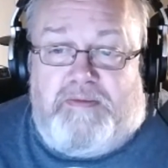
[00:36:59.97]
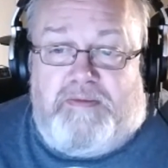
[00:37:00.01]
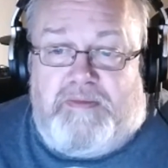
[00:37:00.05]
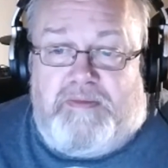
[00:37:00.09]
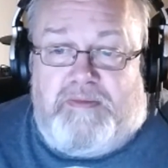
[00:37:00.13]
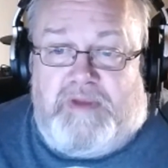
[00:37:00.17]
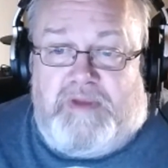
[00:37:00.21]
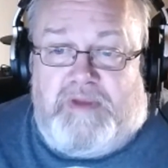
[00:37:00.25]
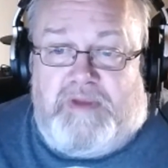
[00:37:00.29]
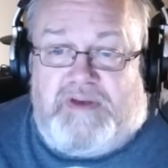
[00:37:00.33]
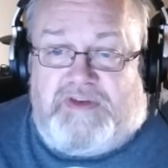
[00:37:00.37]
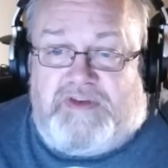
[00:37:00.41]

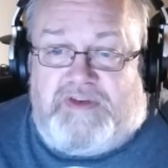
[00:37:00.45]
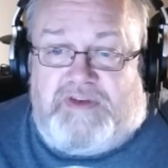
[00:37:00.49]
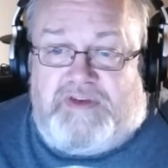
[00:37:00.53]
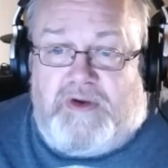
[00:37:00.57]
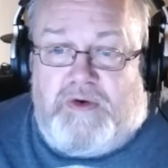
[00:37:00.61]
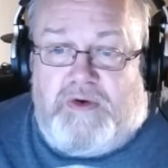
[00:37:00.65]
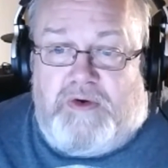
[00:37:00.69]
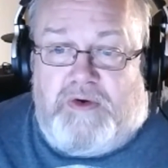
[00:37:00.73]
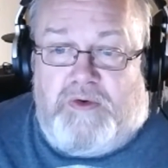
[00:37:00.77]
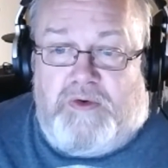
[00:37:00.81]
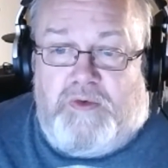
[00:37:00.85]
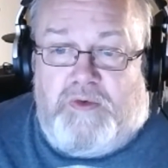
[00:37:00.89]

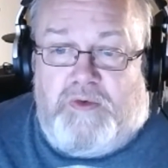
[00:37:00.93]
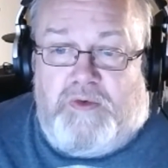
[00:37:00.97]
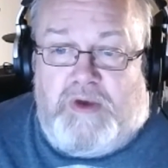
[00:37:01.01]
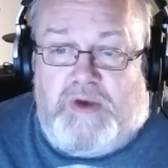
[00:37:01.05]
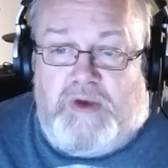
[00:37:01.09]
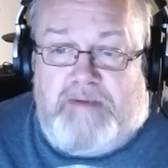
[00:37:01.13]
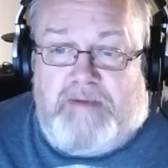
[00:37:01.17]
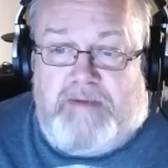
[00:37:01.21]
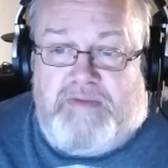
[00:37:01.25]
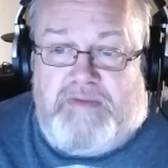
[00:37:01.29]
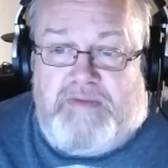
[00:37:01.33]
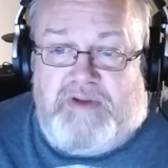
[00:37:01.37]
So
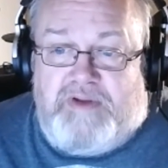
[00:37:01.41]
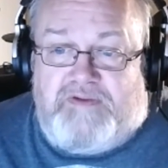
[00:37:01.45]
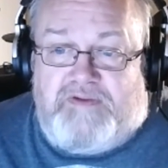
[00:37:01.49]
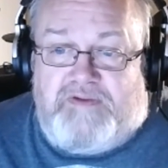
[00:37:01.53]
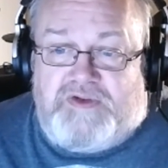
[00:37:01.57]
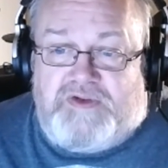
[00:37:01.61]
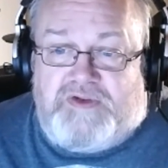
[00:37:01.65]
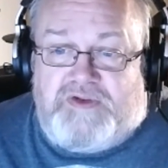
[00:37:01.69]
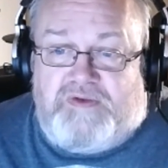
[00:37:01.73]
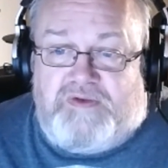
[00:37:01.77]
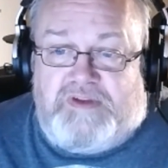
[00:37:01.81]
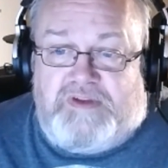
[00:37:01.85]
the
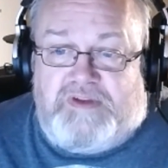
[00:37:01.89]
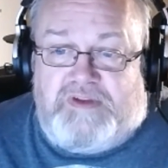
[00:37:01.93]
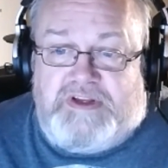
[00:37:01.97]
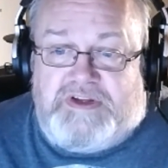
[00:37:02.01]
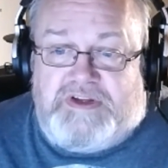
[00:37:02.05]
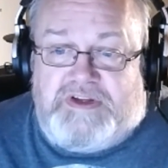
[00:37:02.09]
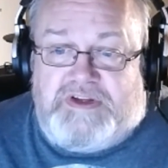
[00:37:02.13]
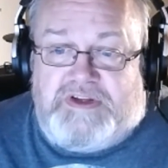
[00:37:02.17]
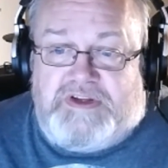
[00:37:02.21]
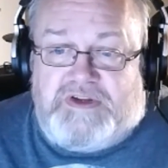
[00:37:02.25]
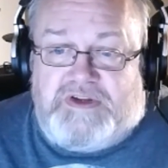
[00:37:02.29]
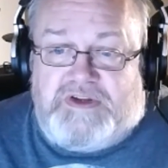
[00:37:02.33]
official
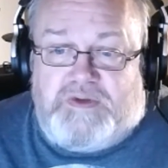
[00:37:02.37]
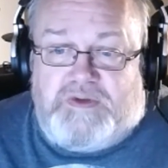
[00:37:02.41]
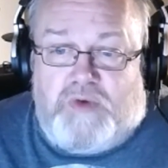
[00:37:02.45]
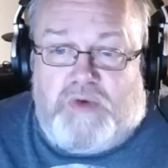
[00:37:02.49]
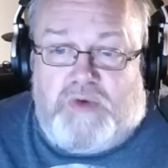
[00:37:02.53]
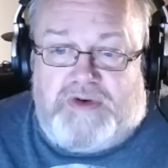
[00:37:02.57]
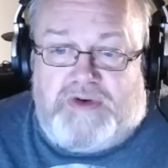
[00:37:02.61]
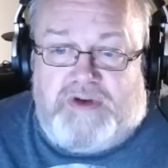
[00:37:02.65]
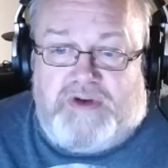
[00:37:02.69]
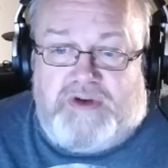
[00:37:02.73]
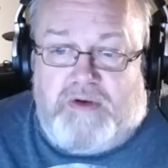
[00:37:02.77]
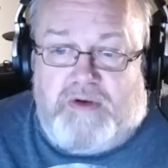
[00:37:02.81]
release is what
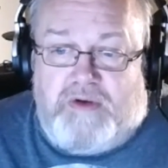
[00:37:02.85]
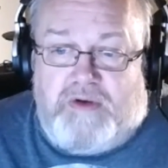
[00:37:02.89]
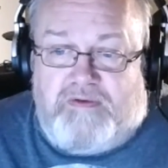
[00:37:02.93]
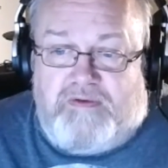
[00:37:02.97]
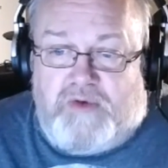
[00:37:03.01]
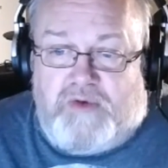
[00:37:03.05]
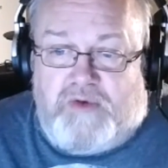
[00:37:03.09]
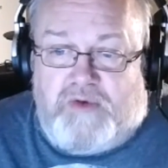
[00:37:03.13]
to go for.